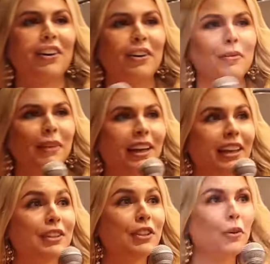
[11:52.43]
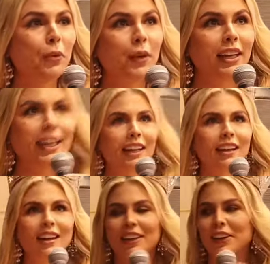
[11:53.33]
Oh my god, so we
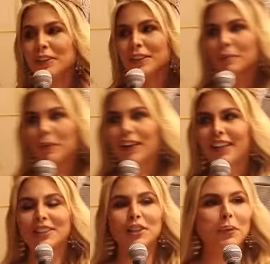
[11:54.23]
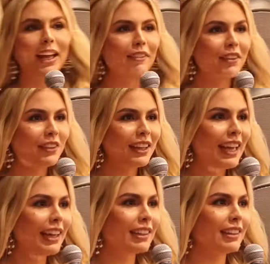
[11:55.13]
got here this morning, so we haven't really
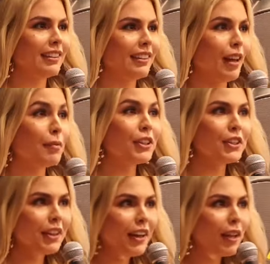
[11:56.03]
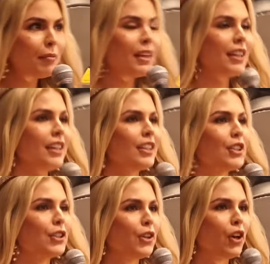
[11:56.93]
had that much time
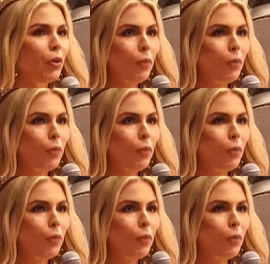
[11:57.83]
to go